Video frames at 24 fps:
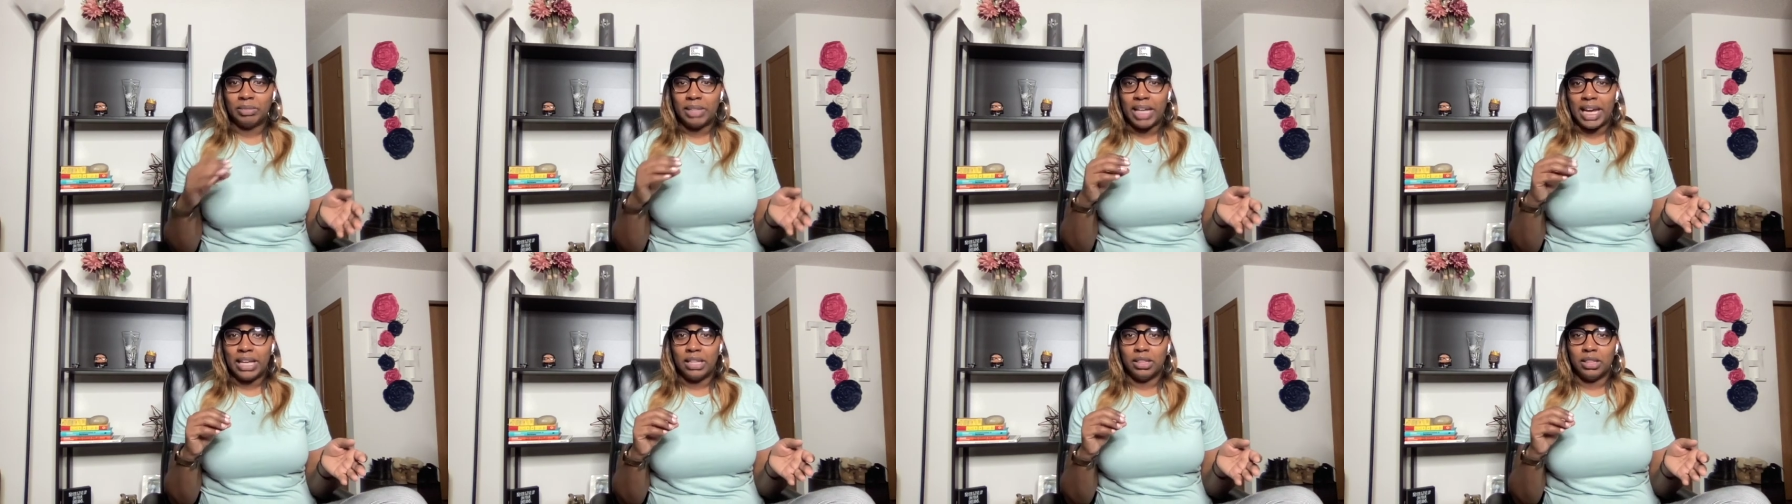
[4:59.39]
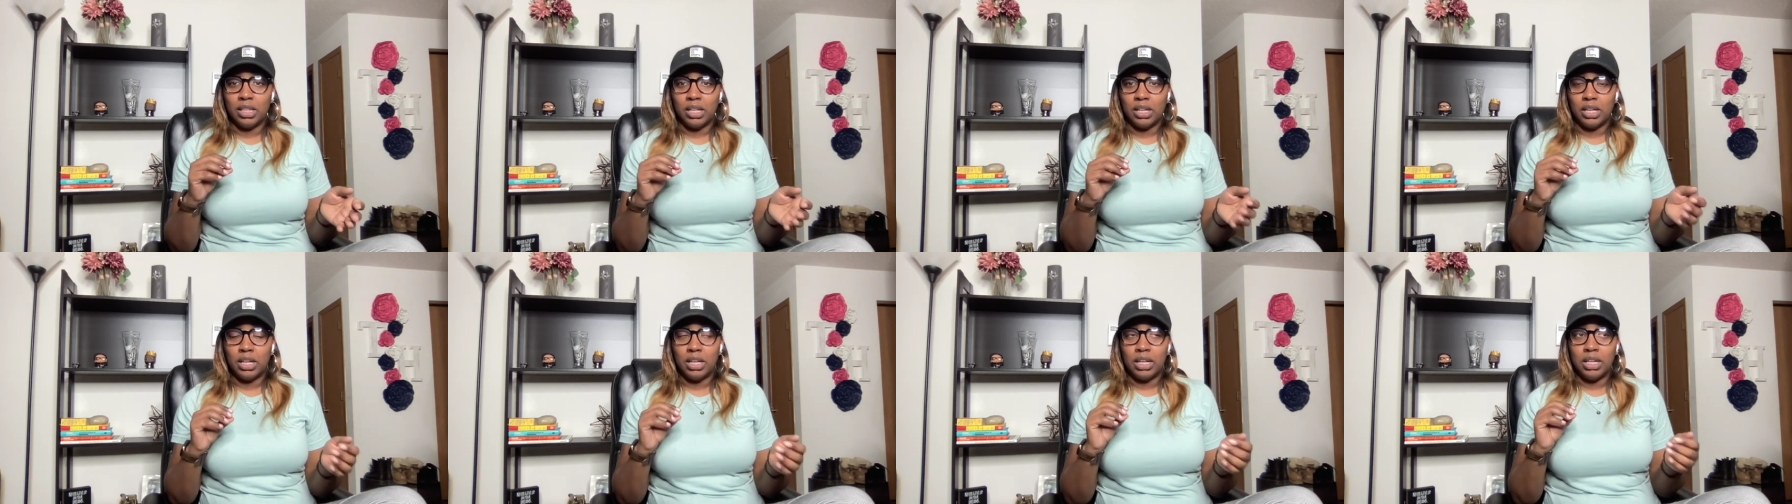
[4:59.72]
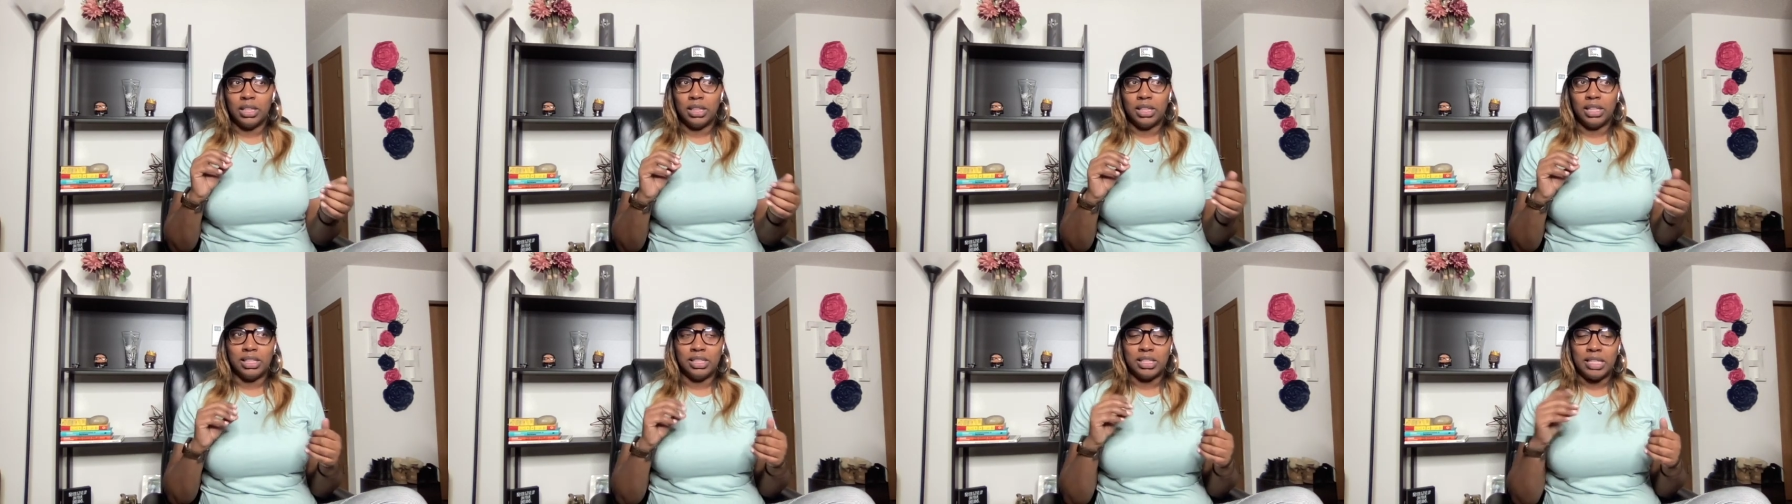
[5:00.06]
like,
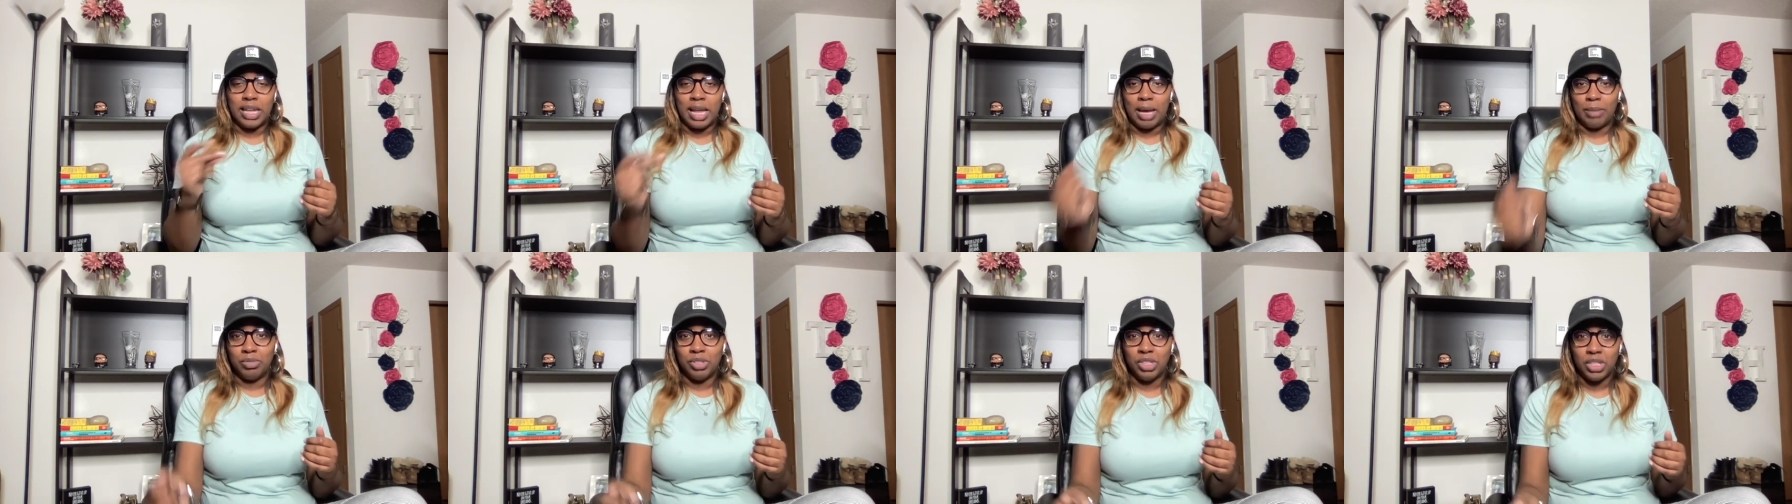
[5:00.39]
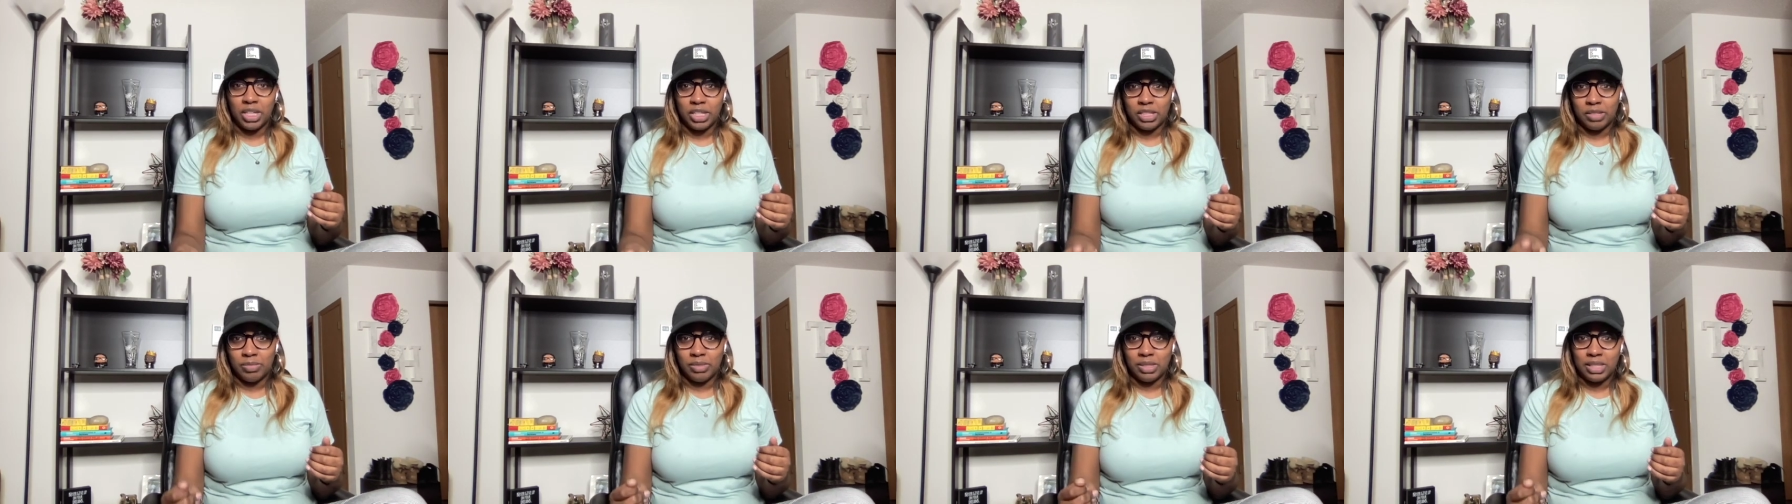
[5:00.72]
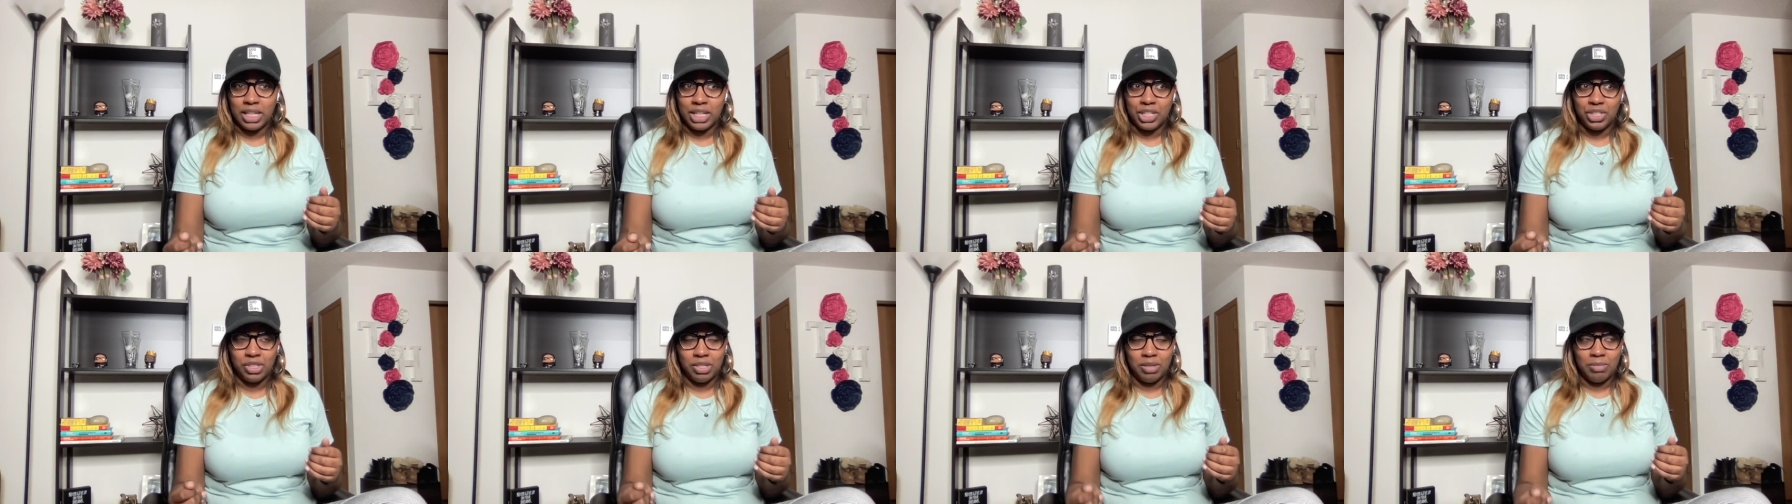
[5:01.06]
the snap judgments
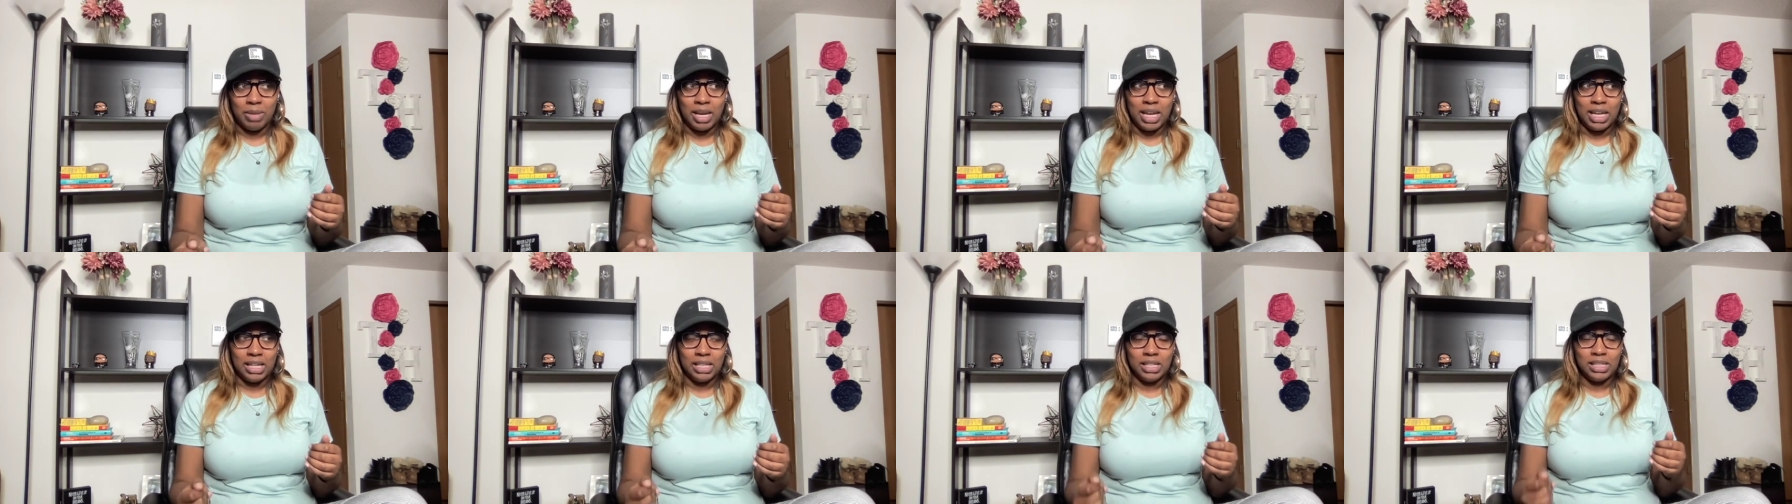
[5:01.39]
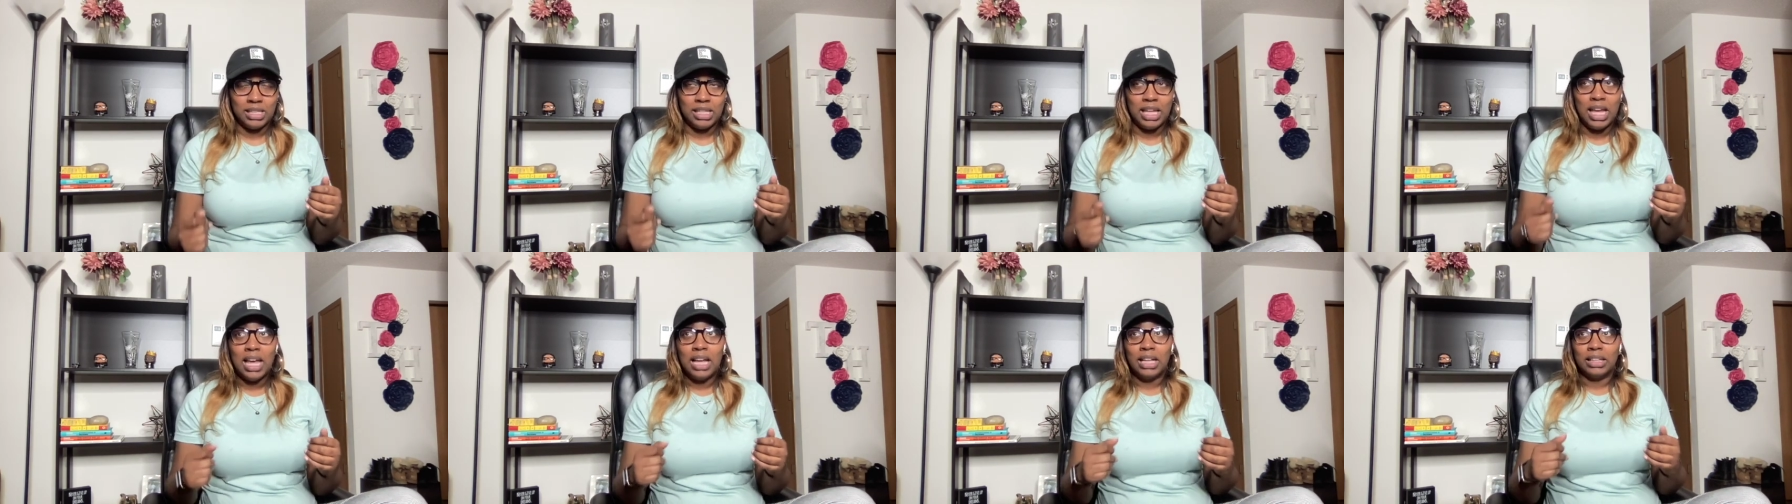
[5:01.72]
that she makes.